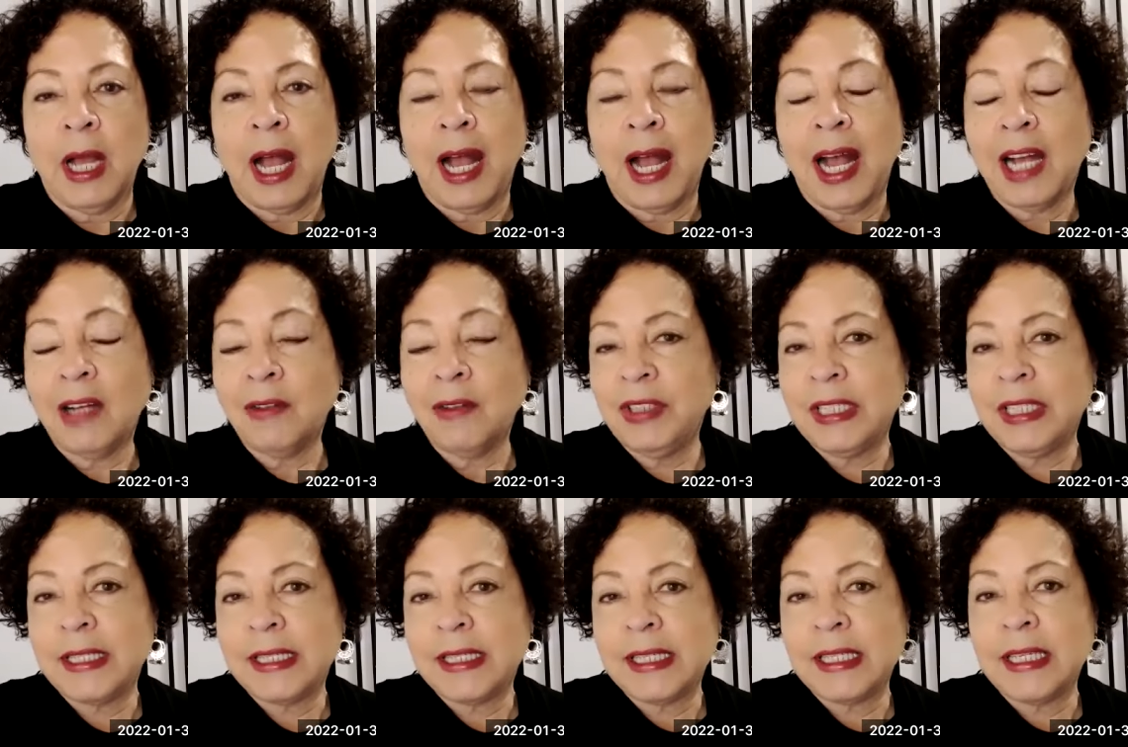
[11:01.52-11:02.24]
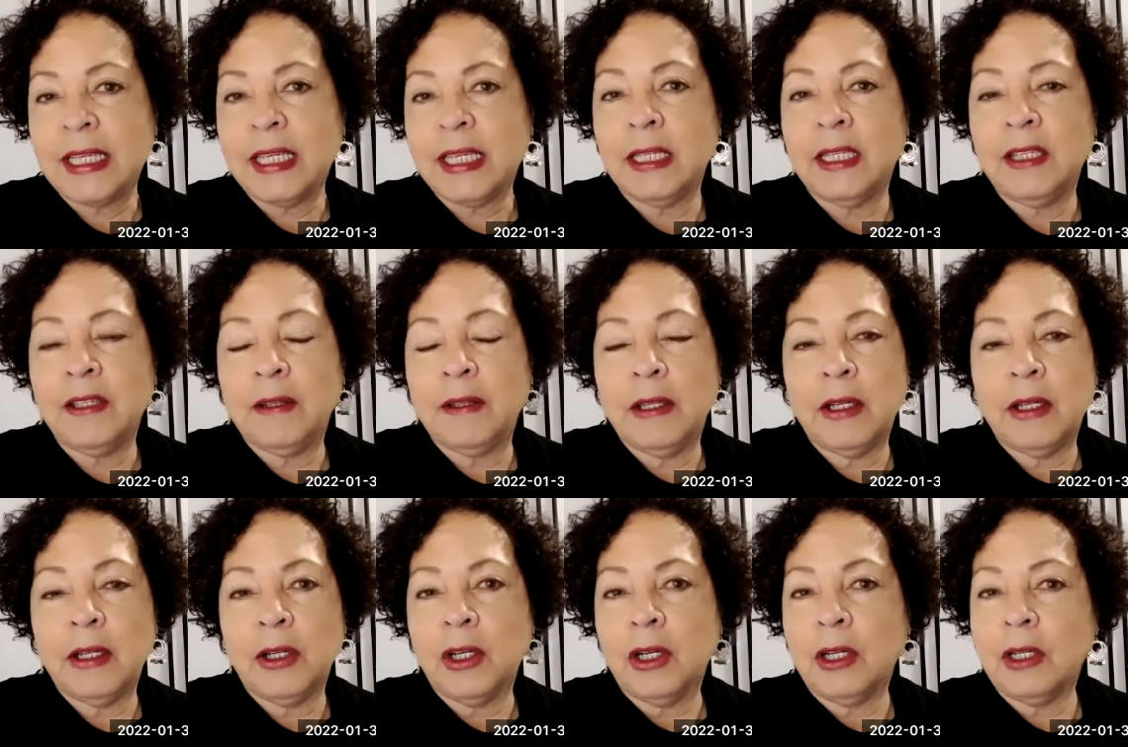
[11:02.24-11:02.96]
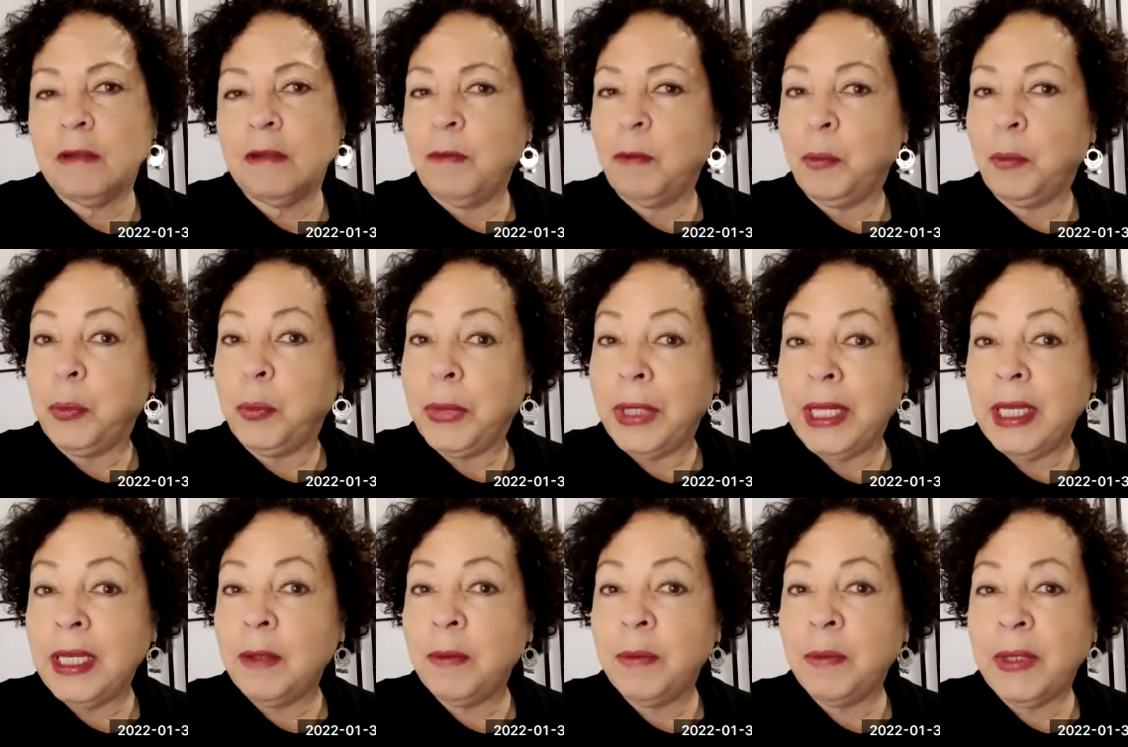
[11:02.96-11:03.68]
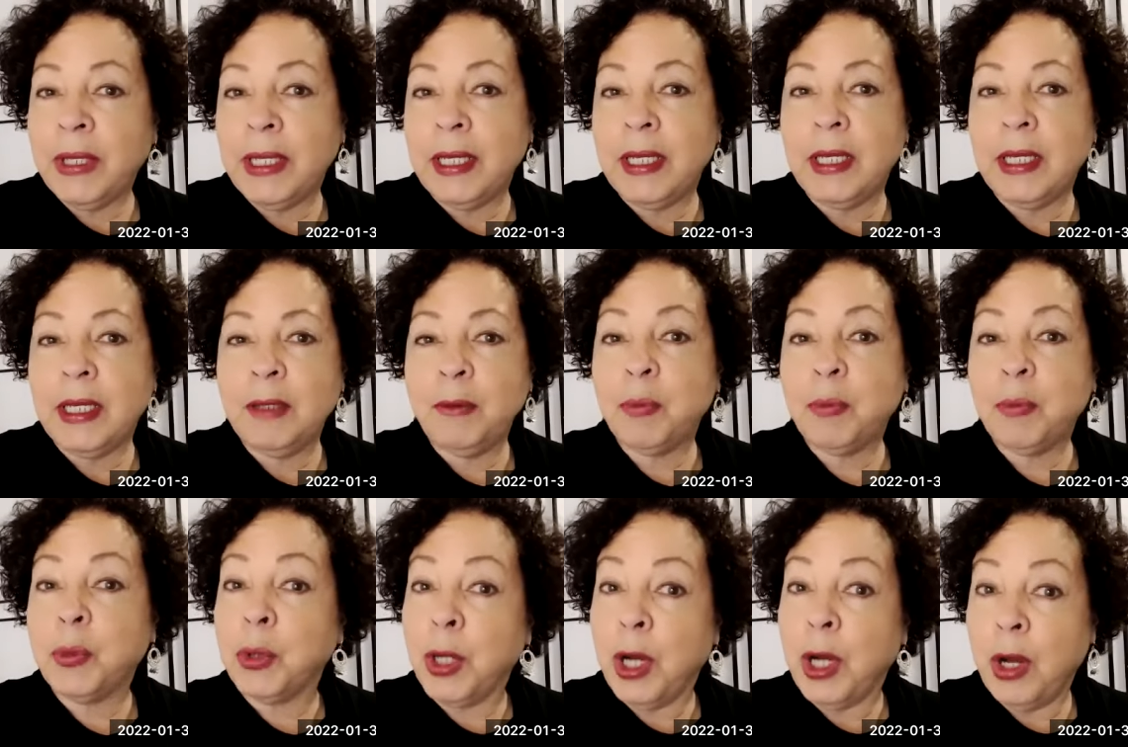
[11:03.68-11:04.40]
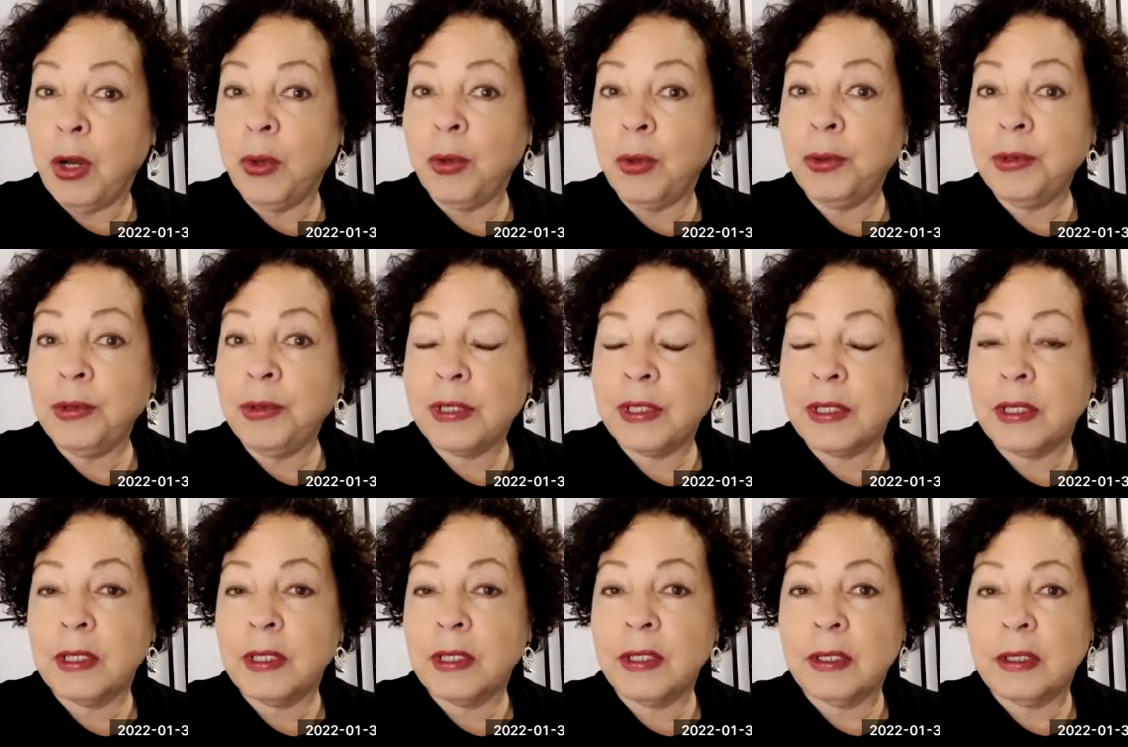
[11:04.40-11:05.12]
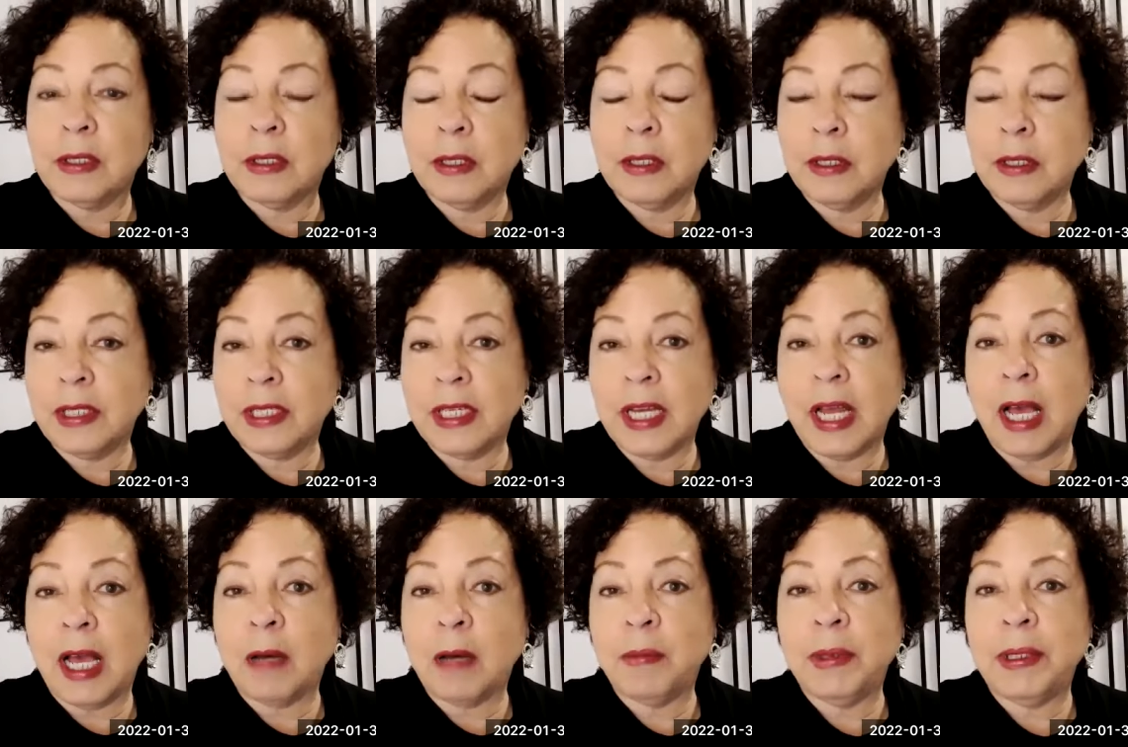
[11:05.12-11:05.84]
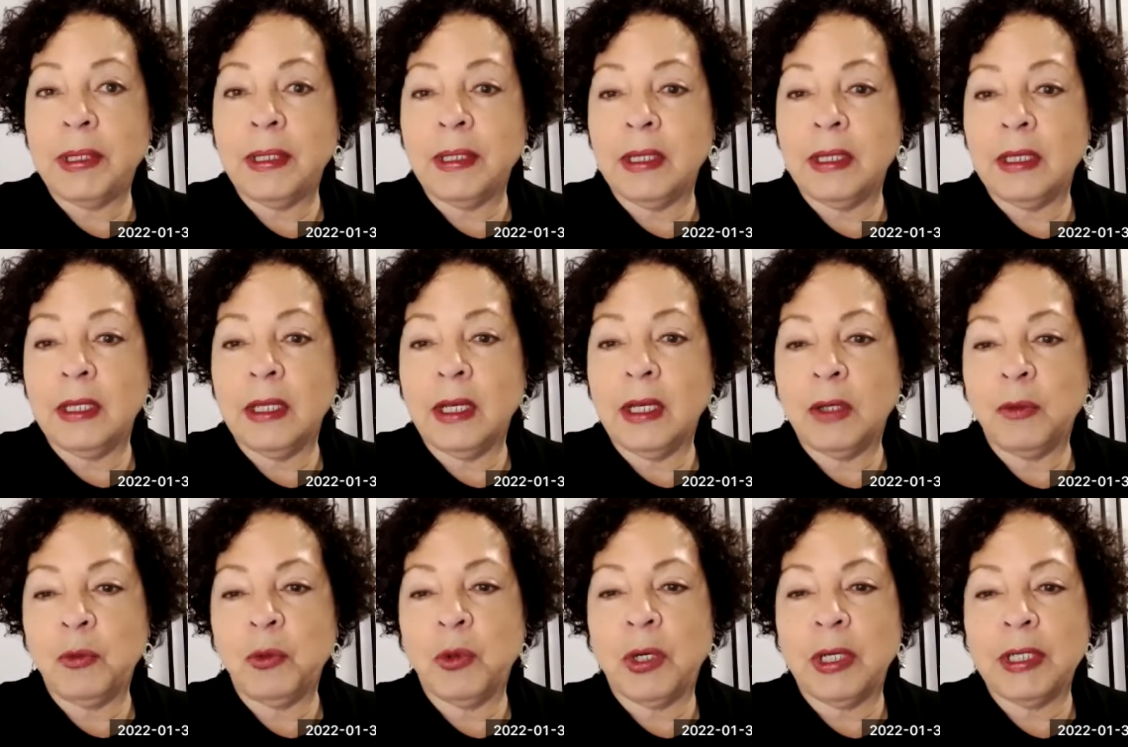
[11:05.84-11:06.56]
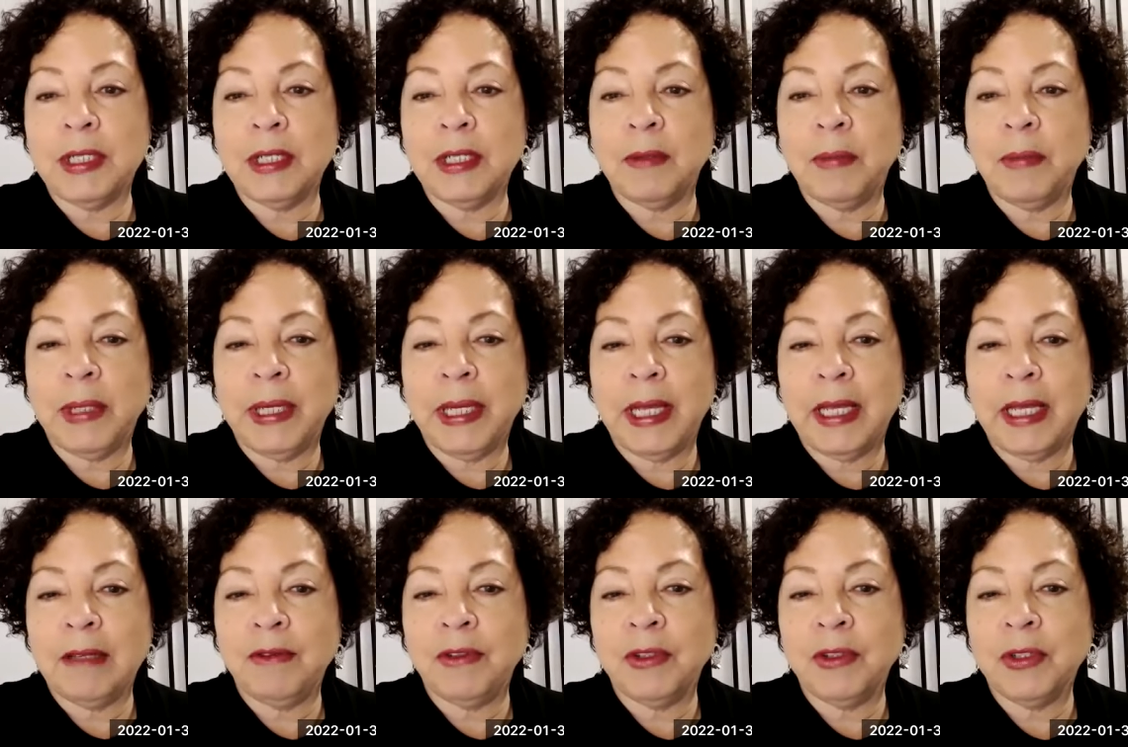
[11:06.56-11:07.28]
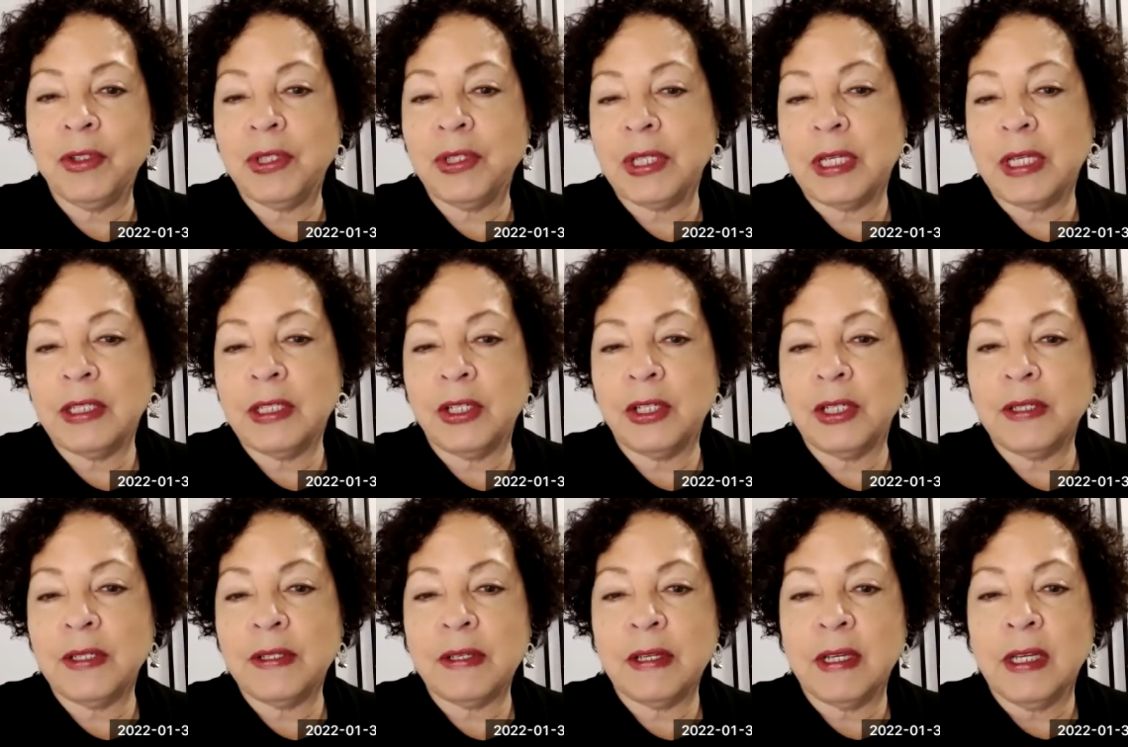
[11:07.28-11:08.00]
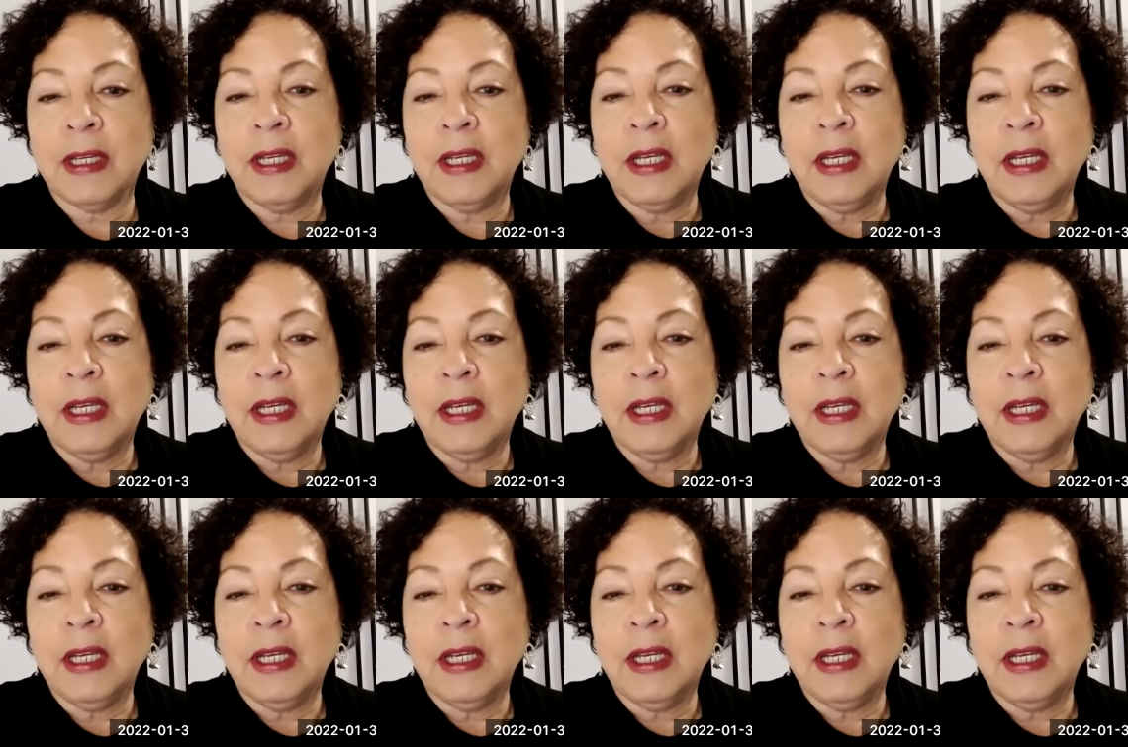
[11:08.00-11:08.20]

Obviously, there are many, many pros to stopping unwanted behaviors, such as,